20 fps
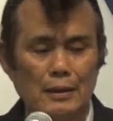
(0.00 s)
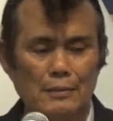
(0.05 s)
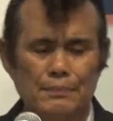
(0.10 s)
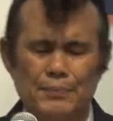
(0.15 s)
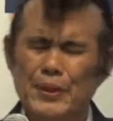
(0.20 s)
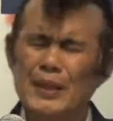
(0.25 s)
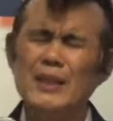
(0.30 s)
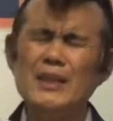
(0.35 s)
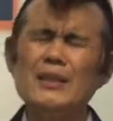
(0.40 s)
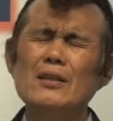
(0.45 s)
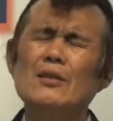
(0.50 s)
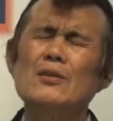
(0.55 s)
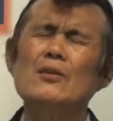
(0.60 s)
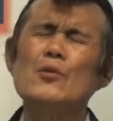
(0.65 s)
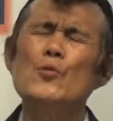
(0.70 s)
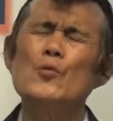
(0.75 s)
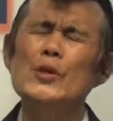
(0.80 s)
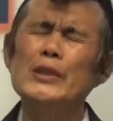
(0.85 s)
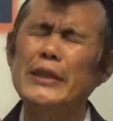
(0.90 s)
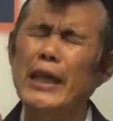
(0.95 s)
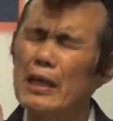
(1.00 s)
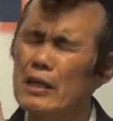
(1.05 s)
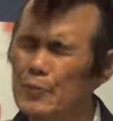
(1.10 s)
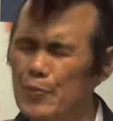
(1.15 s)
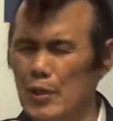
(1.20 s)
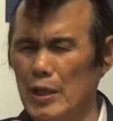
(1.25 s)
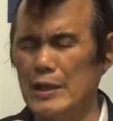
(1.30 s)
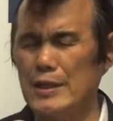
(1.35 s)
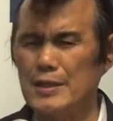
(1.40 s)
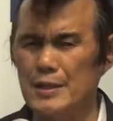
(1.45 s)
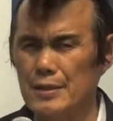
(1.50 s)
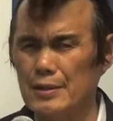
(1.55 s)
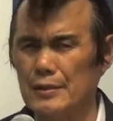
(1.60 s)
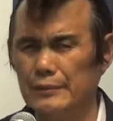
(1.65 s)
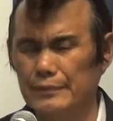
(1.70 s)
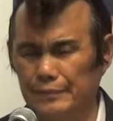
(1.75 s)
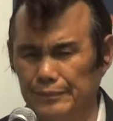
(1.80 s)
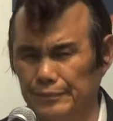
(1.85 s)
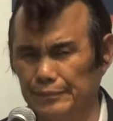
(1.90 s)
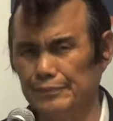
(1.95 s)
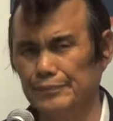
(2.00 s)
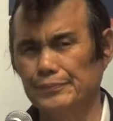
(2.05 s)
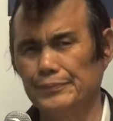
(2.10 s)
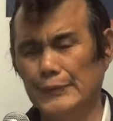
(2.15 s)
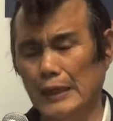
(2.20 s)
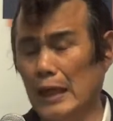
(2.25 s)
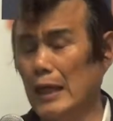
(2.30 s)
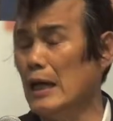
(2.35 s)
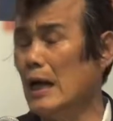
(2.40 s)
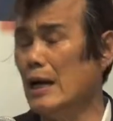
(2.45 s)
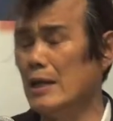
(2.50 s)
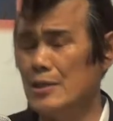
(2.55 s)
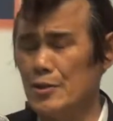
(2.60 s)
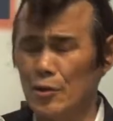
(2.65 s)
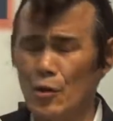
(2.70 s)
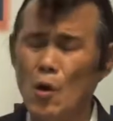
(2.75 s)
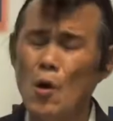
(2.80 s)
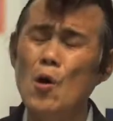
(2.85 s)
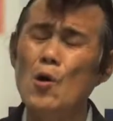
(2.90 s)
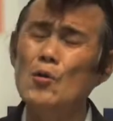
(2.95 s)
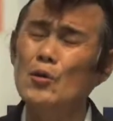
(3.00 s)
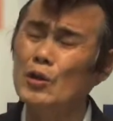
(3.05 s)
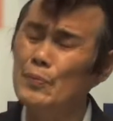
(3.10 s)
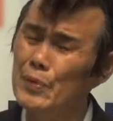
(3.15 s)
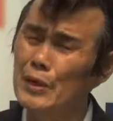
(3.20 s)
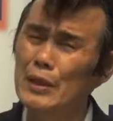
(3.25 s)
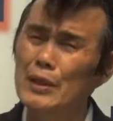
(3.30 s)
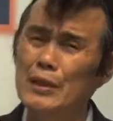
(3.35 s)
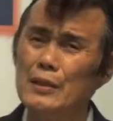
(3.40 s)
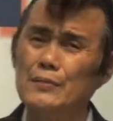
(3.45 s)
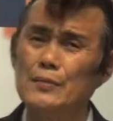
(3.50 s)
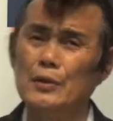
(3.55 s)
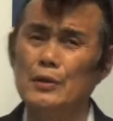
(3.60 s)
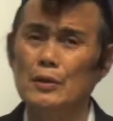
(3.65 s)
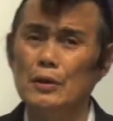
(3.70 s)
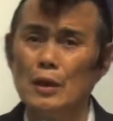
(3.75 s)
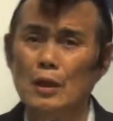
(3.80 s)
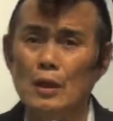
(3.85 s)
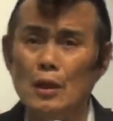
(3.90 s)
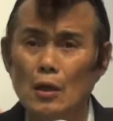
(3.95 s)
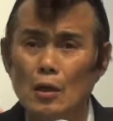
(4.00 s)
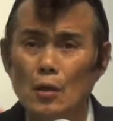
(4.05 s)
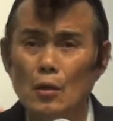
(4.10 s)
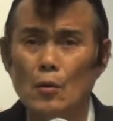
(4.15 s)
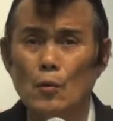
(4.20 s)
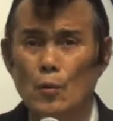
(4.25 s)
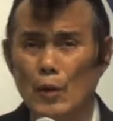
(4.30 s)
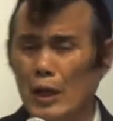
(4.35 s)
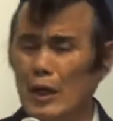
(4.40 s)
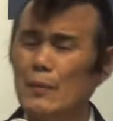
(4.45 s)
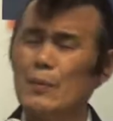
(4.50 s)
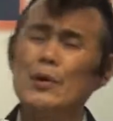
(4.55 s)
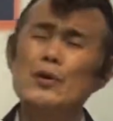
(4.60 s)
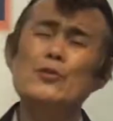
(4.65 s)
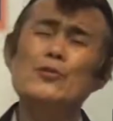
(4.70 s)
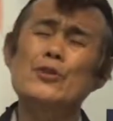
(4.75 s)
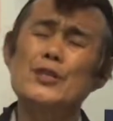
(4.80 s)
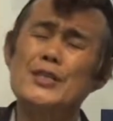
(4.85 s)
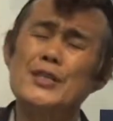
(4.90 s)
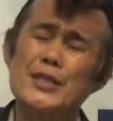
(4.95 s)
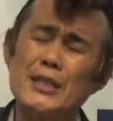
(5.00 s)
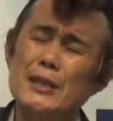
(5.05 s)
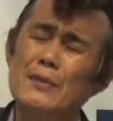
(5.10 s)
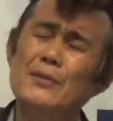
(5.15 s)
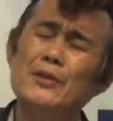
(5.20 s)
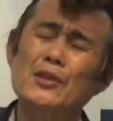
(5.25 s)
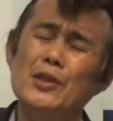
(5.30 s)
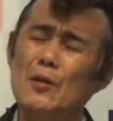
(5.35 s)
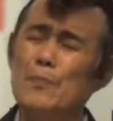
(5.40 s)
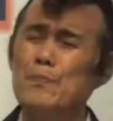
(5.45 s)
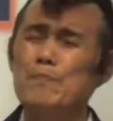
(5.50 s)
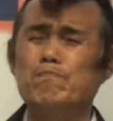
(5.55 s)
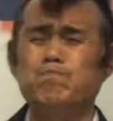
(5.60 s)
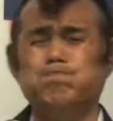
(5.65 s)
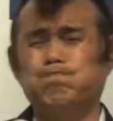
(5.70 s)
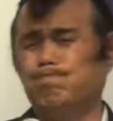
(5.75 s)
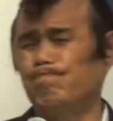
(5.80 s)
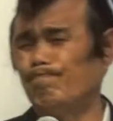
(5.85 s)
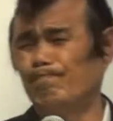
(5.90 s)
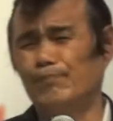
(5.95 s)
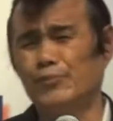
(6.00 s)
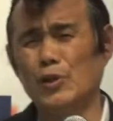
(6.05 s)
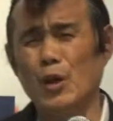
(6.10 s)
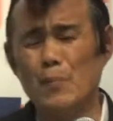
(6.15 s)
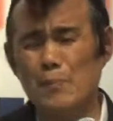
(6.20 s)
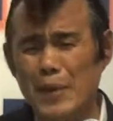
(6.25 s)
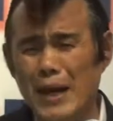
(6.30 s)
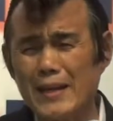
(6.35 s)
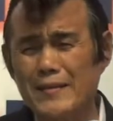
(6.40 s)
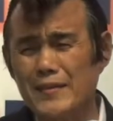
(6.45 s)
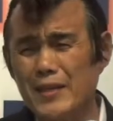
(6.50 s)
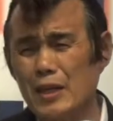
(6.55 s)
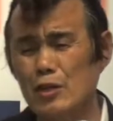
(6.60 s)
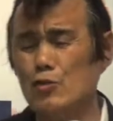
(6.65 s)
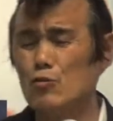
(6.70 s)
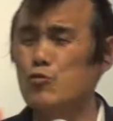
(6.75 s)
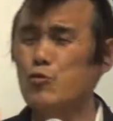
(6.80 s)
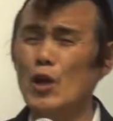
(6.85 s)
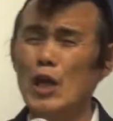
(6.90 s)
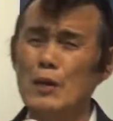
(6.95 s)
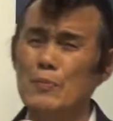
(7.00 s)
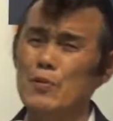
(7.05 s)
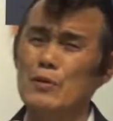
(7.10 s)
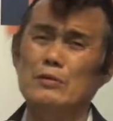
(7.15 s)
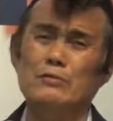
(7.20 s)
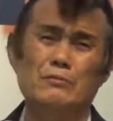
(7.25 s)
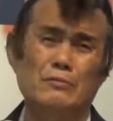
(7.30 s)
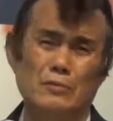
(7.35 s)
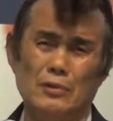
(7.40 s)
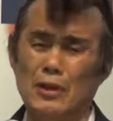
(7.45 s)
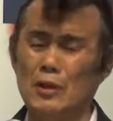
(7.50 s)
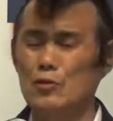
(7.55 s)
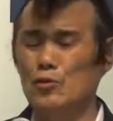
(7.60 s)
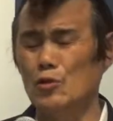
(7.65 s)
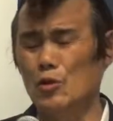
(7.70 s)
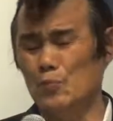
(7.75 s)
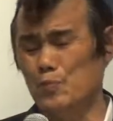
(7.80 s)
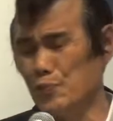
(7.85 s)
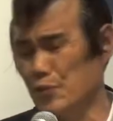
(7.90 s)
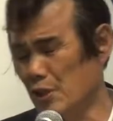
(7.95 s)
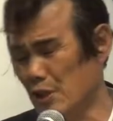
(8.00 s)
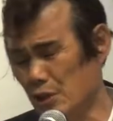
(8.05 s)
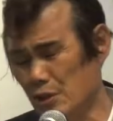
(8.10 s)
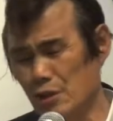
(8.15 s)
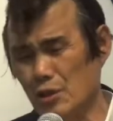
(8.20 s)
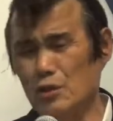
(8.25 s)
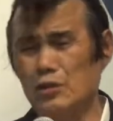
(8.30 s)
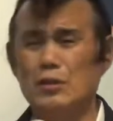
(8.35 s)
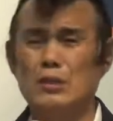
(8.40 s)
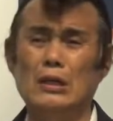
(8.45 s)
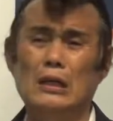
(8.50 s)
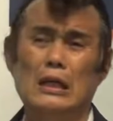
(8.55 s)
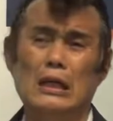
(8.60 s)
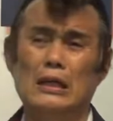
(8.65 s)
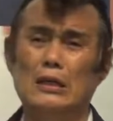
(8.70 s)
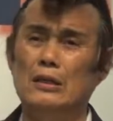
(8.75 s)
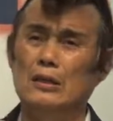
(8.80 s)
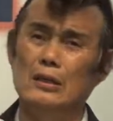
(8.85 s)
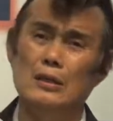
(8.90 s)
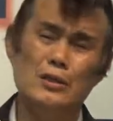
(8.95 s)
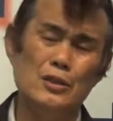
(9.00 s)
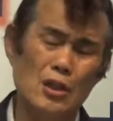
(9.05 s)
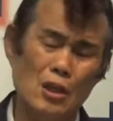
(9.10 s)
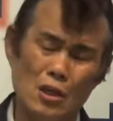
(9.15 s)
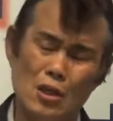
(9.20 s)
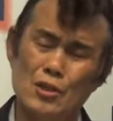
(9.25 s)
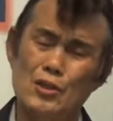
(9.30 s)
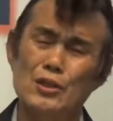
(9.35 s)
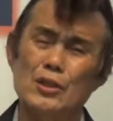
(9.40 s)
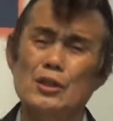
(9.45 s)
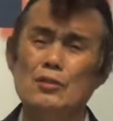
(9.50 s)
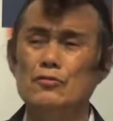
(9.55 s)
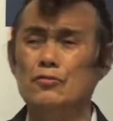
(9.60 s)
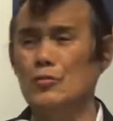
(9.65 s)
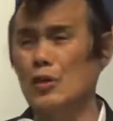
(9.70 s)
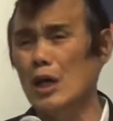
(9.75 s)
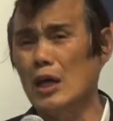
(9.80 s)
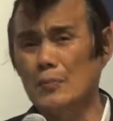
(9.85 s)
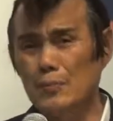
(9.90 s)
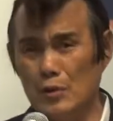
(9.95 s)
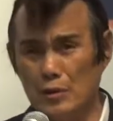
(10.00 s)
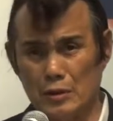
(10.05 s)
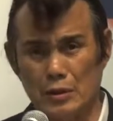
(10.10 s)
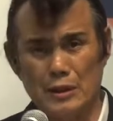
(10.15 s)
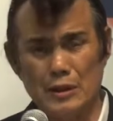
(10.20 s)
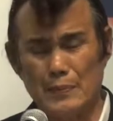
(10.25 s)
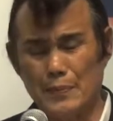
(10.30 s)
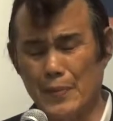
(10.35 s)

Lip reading: Miracle will take place. Yeah, I strongly believe. Whenever you receive the message, whoever your preacher, the church, whoever, the